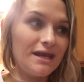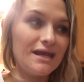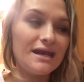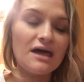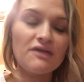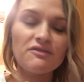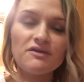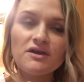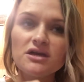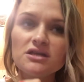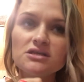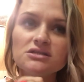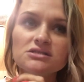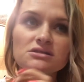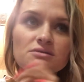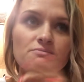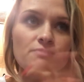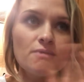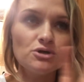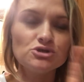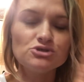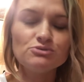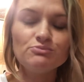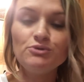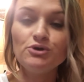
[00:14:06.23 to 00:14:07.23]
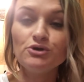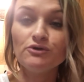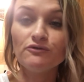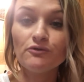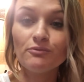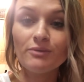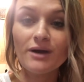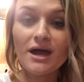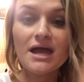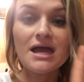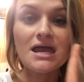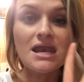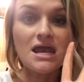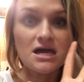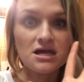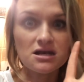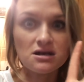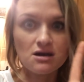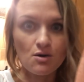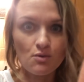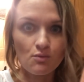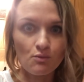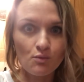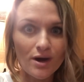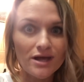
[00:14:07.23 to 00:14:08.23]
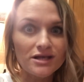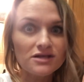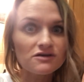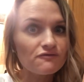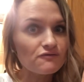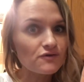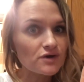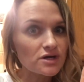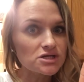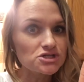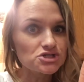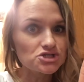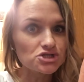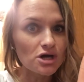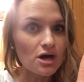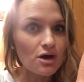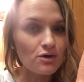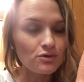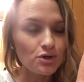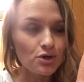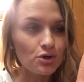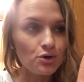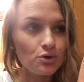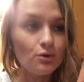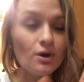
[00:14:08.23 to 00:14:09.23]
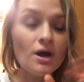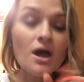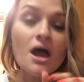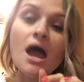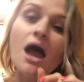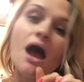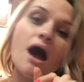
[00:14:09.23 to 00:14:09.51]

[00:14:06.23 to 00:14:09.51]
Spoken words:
and I think it is the most beautiful bag, and I cannot wait to freaking show you.